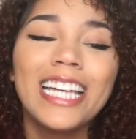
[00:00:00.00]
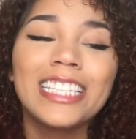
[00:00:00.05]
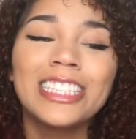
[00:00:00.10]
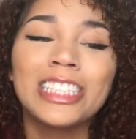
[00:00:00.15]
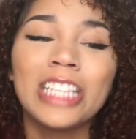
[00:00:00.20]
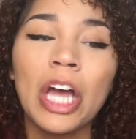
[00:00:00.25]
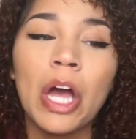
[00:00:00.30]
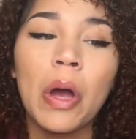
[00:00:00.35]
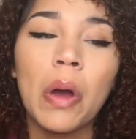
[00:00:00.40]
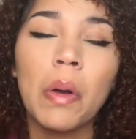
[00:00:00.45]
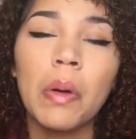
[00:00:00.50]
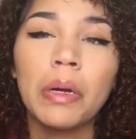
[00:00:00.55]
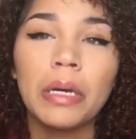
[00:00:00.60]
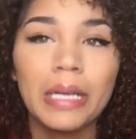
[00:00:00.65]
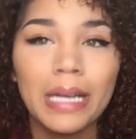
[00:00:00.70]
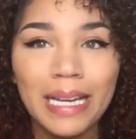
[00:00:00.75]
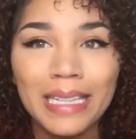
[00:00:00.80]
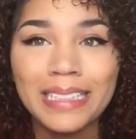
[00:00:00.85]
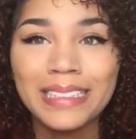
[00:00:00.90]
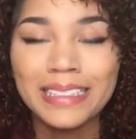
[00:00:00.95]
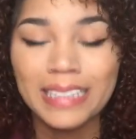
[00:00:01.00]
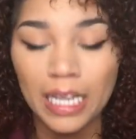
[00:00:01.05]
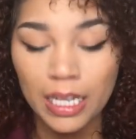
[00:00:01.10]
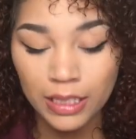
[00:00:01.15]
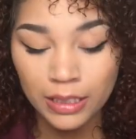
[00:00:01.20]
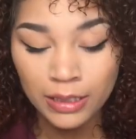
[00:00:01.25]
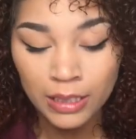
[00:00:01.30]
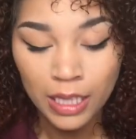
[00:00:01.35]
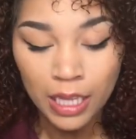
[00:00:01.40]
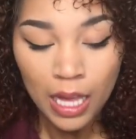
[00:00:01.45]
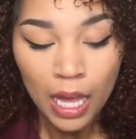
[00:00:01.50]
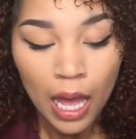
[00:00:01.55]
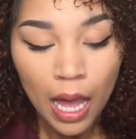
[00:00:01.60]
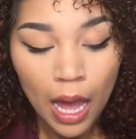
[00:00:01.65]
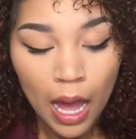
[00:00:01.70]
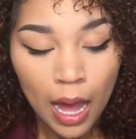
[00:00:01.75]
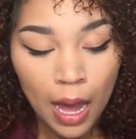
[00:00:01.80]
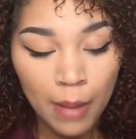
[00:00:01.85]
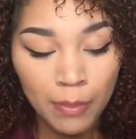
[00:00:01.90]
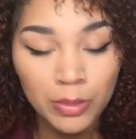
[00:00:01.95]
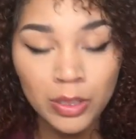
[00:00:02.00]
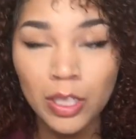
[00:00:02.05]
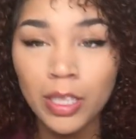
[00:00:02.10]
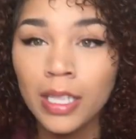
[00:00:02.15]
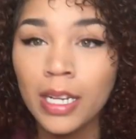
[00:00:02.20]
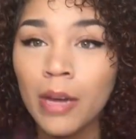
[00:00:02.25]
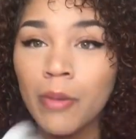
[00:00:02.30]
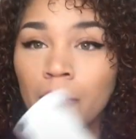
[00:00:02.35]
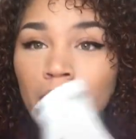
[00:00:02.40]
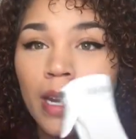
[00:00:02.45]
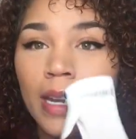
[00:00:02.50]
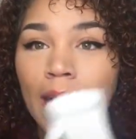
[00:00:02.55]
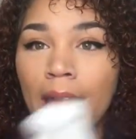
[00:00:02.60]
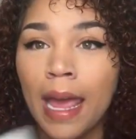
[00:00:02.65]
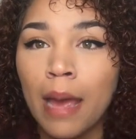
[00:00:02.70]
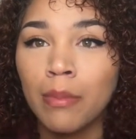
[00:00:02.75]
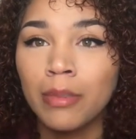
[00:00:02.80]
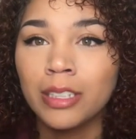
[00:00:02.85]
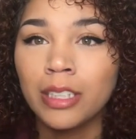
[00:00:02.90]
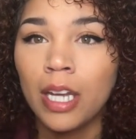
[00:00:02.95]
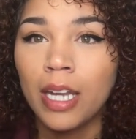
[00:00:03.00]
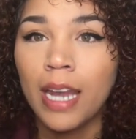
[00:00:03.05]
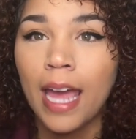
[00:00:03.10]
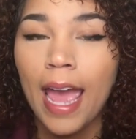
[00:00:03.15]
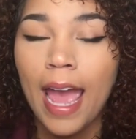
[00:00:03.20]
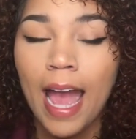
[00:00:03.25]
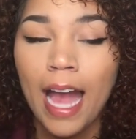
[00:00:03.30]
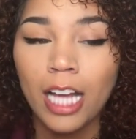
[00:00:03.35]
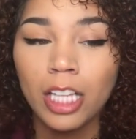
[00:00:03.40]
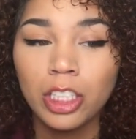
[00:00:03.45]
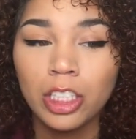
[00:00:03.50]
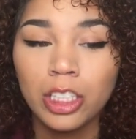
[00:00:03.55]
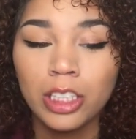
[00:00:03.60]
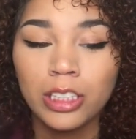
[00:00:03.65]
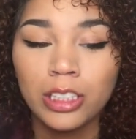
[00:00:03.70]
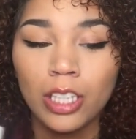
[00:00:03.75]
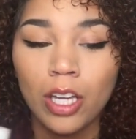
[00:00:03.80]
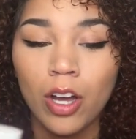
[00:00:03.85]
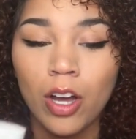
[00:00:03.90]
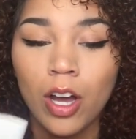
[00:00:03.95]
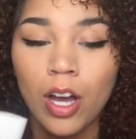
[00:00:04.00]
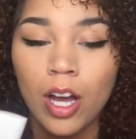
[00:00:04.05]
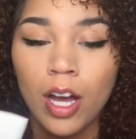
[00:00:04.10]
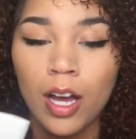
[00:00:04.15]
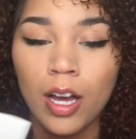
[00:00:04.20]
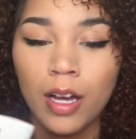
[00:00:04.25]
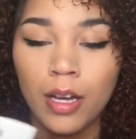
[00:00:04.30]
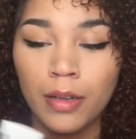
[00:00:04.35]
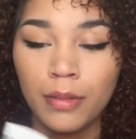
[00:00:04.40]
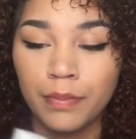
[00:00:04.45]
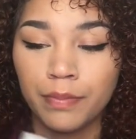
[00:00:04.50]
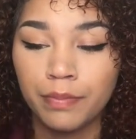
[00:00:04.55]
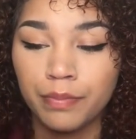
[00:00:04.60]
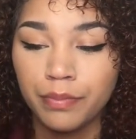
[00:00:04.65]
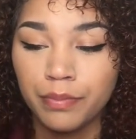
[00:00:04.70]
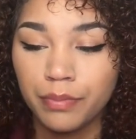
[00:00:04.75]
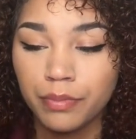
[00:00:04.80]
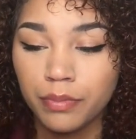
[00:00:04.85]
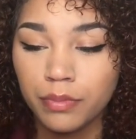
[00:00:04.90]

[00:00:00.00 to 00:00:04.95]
So kind of sucked. Um, so then I went on Amazon. I actually saw um,